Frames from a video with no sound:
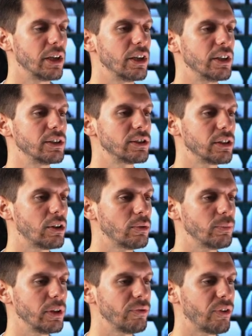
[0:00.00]
So
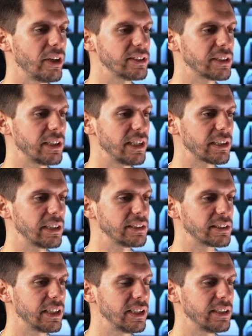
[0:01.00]
if I select, let's
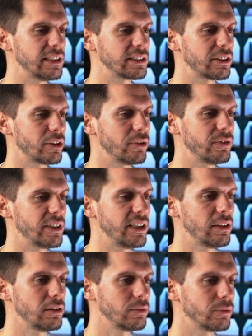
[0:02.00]
say, this curve
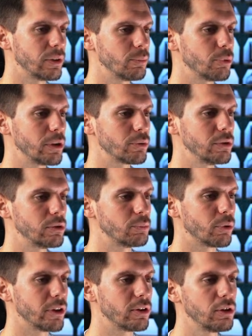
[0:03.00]
here from point one to
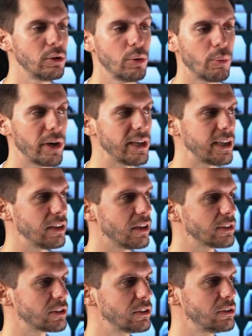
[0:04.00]
point two, what I can
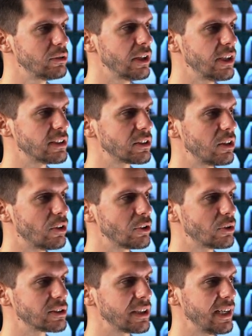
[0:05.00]
also do is
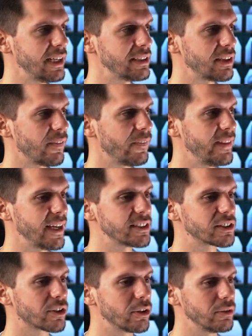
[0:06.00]
auto-select next
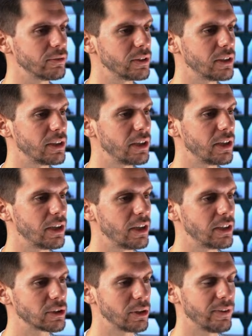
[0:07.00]
curve.
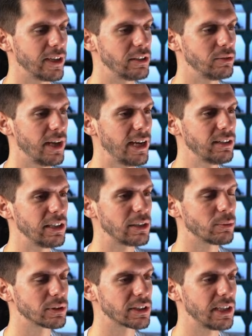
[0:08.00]
So if I do that, it
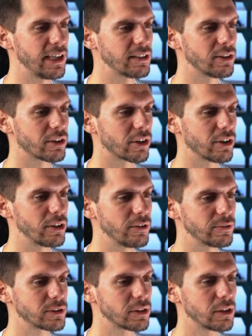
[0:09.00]
will select the
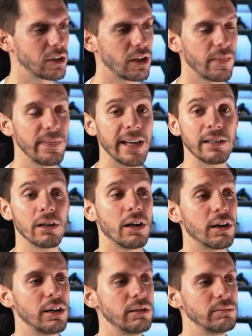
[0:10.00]
curves that
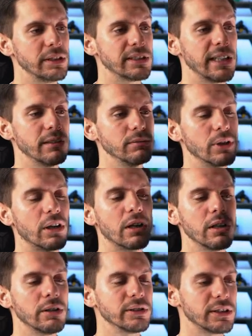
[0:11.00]
are, let's say, the
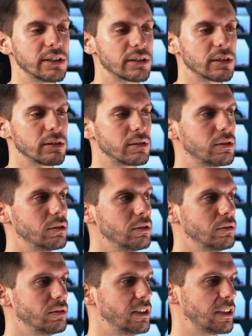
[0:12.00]
closest
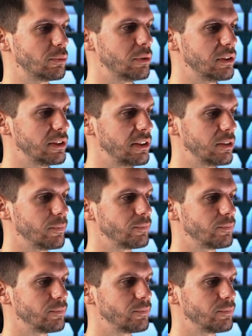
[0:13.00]
to this one here.